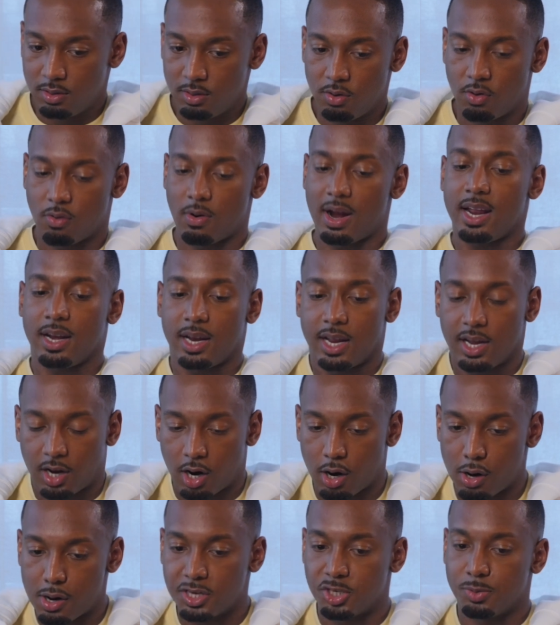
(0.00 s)
great
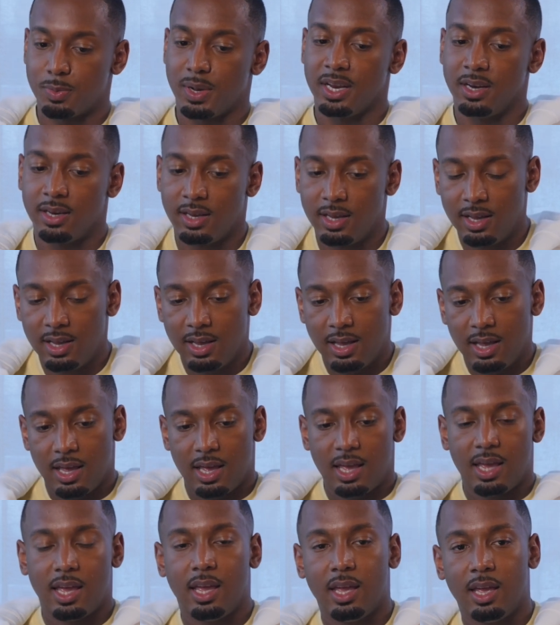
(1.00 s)
encouragement
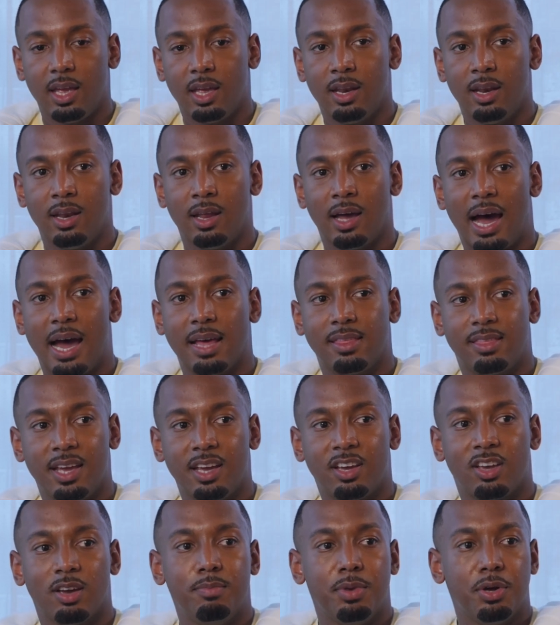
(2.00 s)
in, I
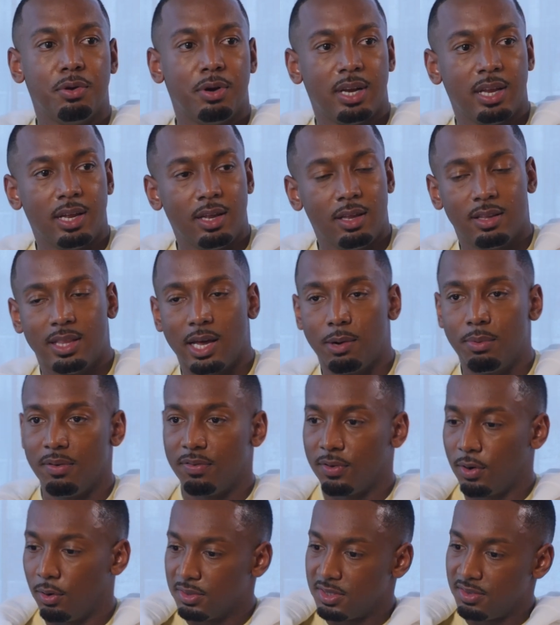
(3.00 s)
think, community that
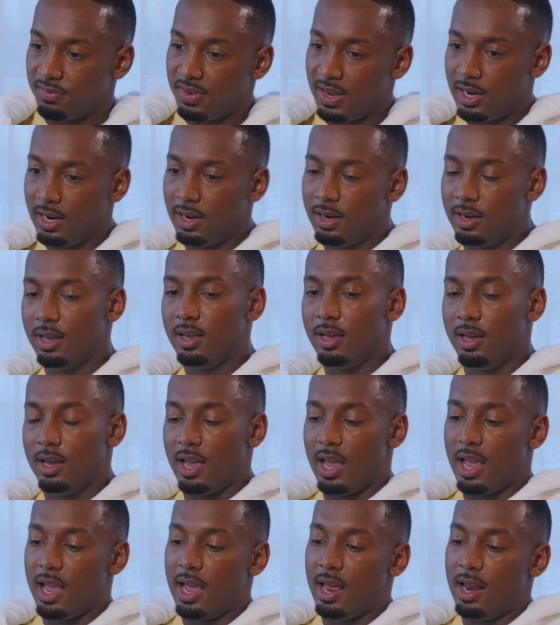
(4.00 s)
we've cultivated,
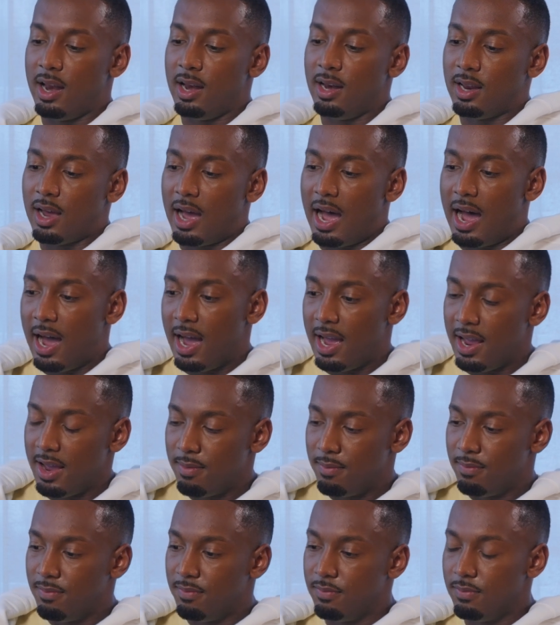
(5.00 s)
and I
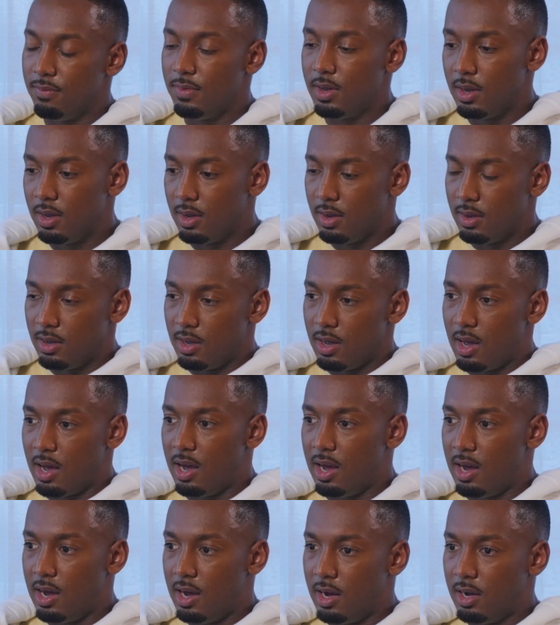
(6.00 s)
am
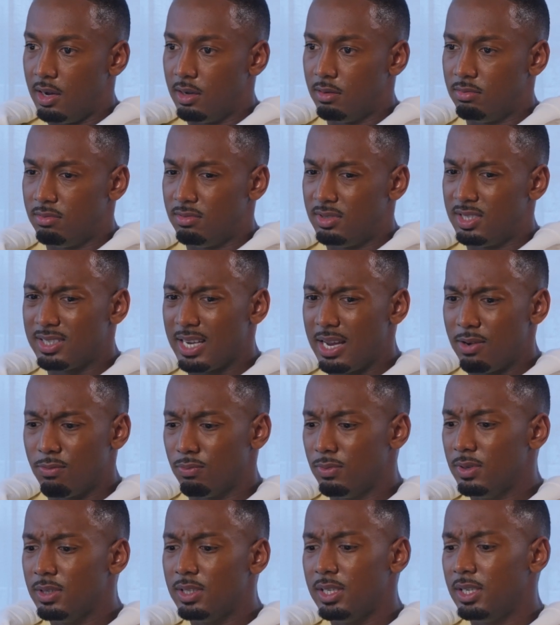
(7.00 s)
just like
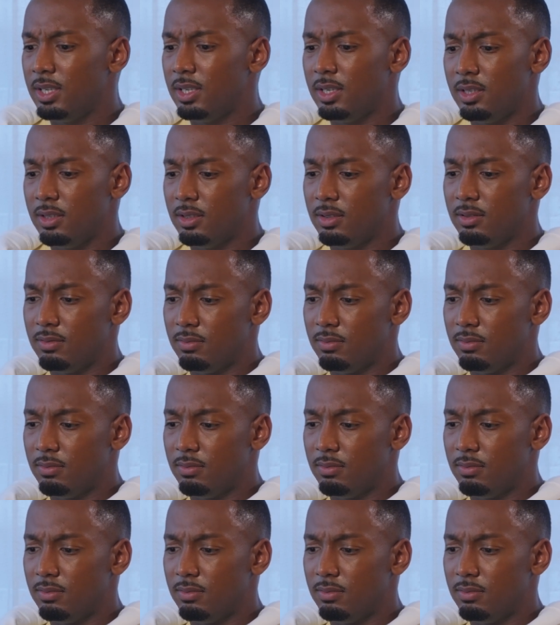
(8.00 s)
really